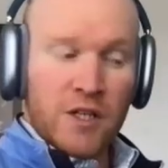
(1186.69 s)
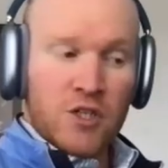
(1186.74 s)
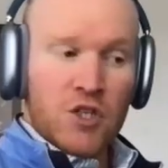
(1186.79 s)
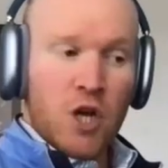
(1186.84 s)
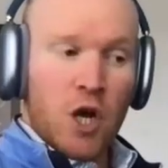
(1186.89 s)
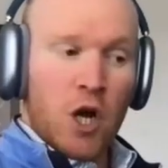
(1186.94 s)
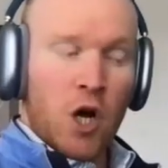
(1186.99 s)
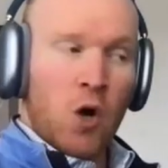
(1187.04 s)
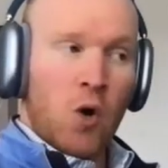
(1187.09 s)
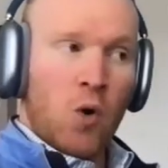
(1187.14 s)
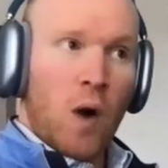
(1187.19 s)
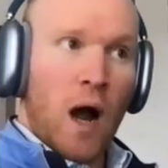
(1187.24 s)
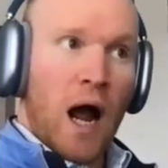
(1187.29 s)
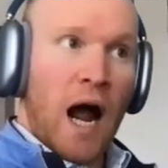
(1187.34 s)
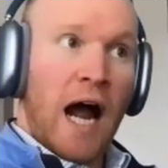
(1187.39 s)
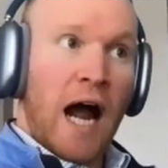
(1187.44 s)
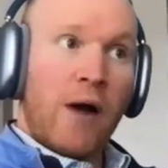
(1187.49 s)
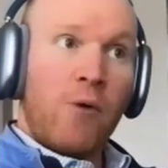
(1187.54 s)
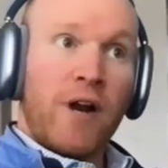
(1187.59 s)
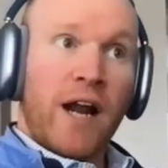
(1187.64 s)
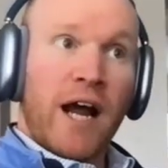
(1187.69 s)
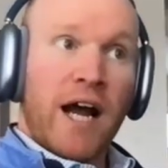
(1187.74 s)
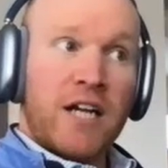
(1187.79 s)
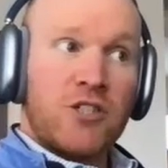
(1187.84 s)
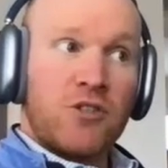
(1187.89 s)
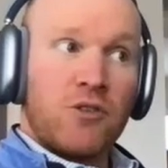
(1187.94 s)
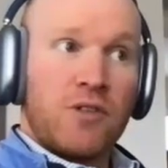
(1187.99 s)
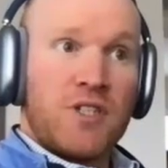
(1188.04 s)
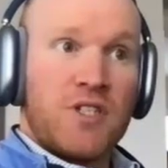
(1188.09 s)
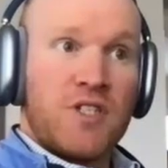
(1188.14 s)
So I would
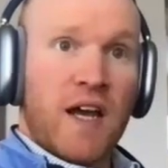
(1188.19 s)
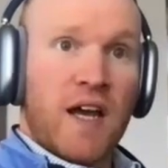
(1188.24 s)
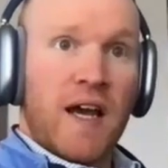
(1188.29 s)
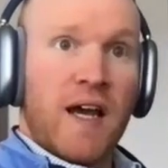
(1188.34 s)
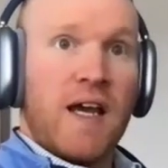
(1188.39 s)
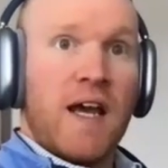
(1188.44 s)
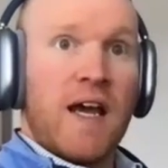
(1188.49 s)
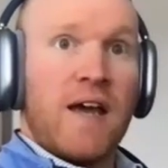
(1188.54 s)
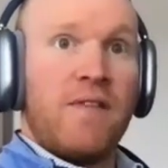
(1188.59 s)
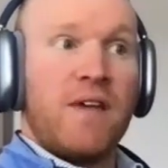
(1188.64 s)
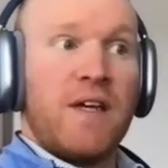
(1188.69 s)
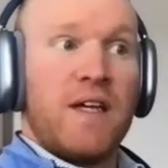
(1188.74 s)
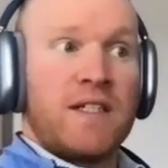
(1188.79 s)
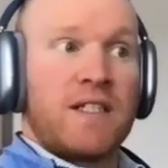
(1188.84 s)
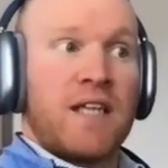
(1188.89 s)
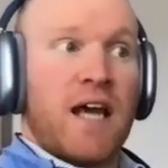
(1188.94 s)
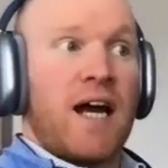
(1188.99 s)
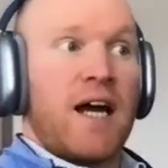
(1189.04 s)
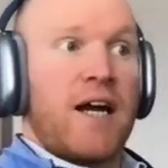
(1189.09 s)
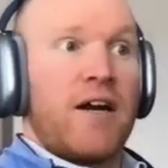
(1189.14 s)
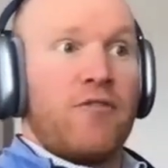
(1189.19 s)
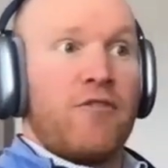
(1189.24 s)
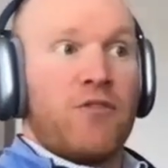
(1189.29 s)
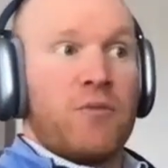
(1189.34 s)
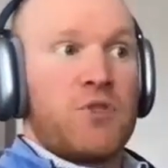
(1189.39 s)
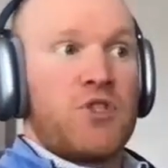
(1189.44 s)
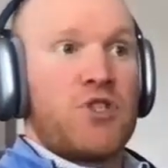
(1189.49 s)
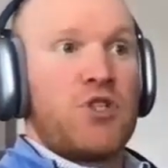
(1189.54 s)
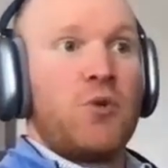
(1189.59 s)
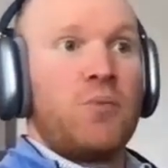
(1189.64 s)
actually say in the entire,
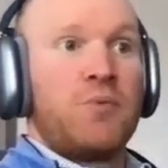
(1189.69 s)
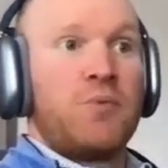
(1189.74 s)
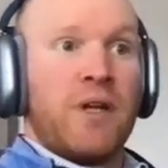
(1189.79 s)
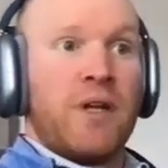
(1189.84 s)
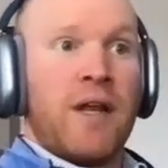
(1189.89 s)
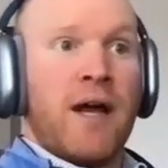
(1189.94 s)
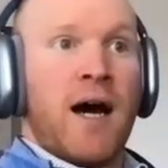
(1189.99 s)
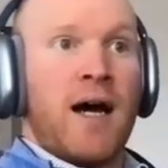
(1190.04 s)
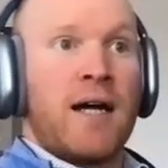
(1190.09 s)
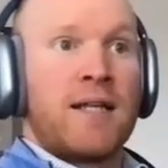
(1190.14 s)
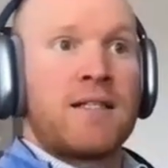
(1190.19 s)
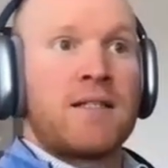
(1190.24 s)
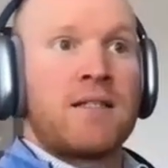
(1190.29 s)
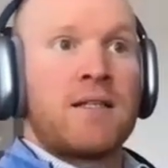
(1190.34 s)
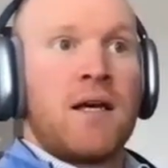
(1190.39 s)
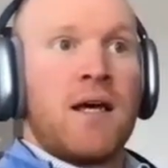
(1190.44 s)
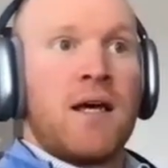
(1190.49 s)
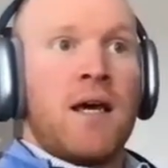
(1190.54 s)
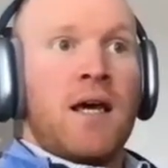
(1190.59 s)
from soup to nuts,